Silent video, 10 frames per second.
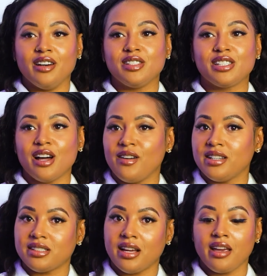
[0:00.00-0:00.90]
So
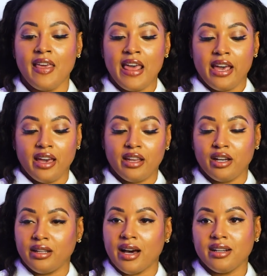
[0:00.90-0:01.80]
it's like, and
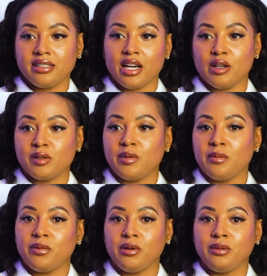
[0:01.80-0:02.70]
a lot of times
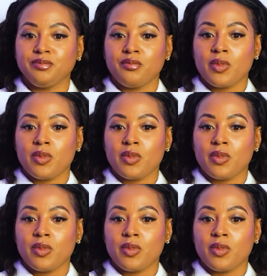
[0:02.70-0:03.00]
people,